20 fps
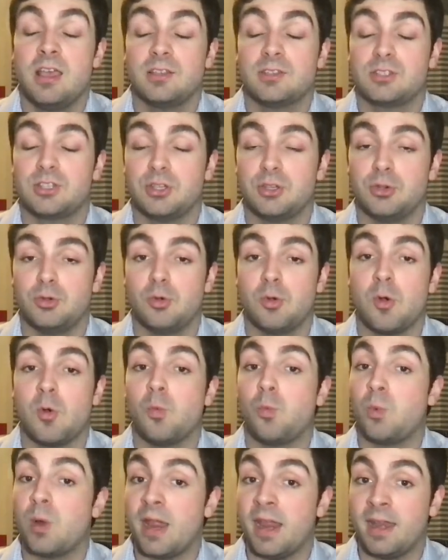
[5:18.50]
to
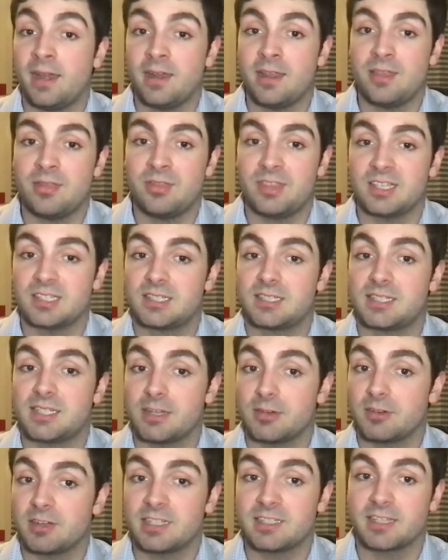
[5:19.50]
win this
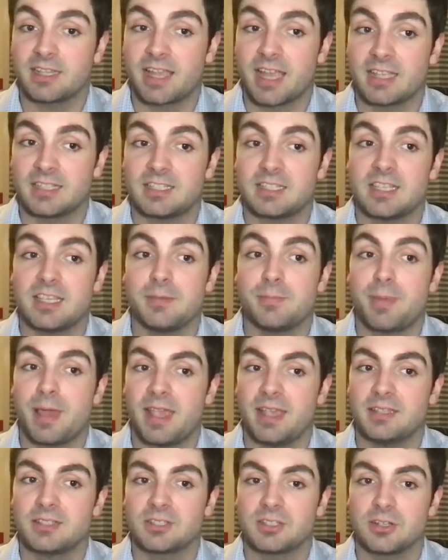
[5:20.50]
series against the
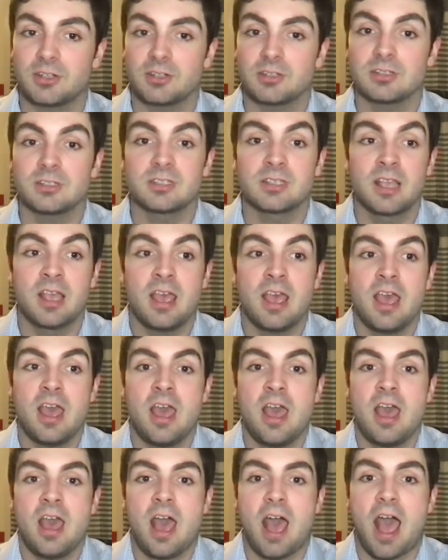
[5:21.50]
Pacers.
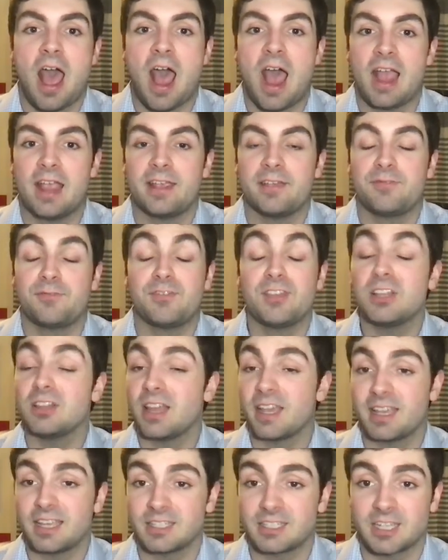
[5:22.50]
I feel
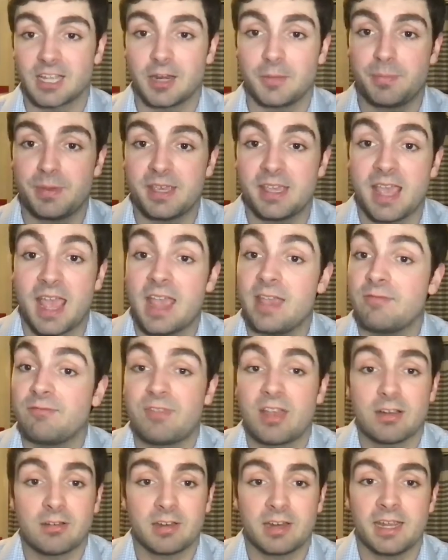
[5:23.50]
like it's going to be a
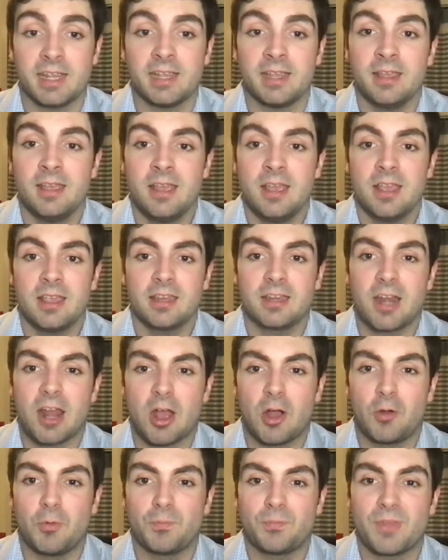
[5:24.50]
very, you
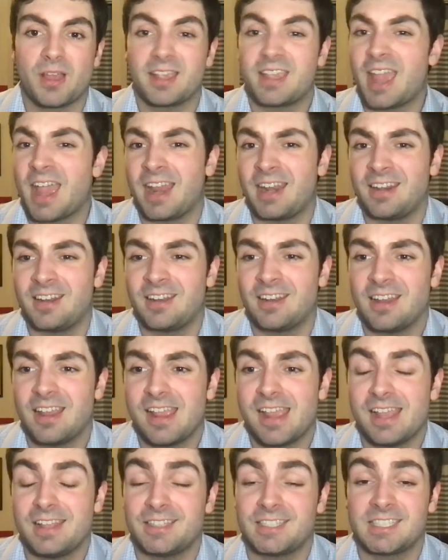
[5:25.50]
know, again,
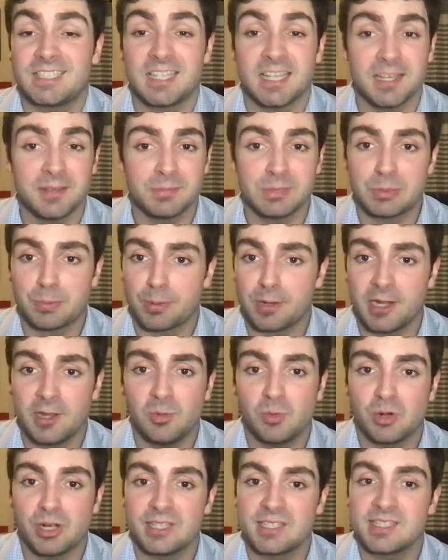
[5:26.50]
it seems pretty
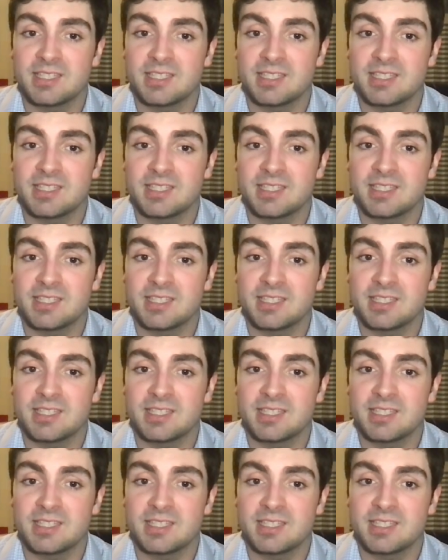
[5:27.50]
one